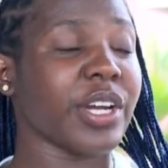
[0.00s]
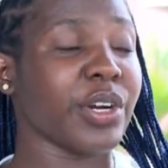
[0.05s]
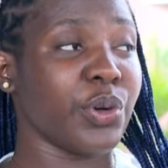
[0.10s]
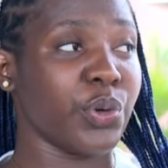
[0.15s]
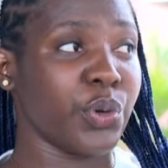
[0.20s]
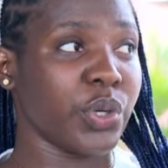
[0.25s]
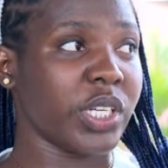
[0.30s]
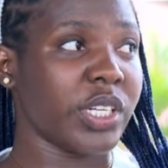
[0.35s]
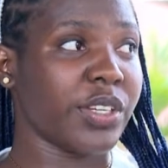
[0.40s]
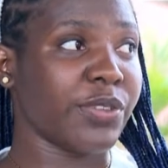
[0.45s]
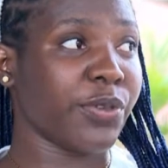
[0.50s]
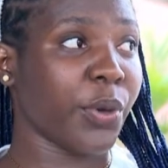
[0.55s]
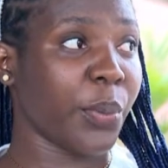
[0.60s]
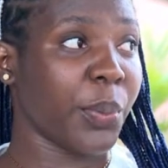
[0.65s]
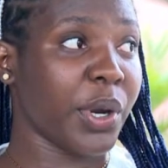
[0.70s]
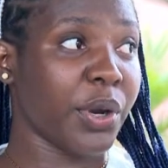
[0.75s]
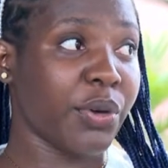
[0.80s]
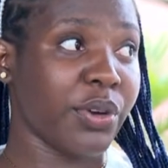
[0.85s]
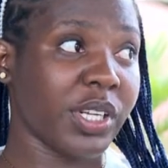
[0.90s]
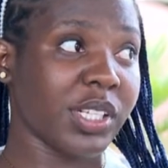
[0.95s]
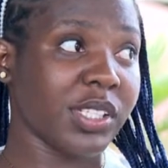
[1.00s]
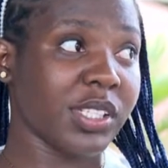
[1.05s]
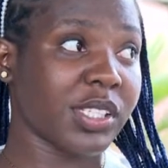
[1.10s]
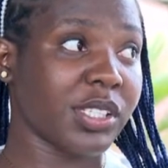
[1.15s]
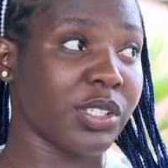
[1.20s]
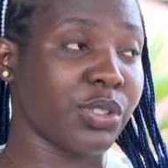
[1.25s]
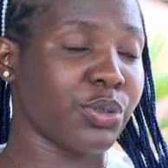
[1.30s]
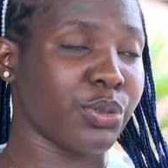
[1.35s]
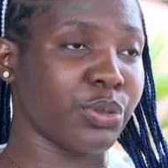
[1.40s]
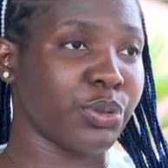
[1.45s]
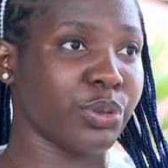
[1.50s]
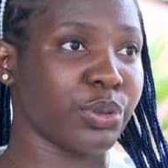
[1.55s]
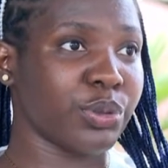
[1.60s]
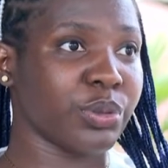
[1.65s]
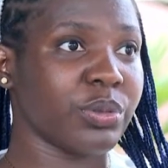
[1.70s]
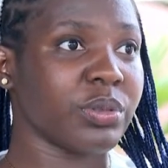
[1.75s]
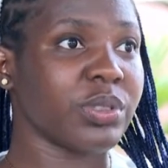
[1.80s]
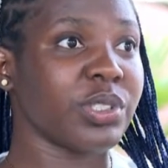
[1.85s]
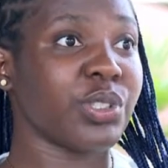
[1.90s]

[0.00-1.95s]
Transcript: good for parents to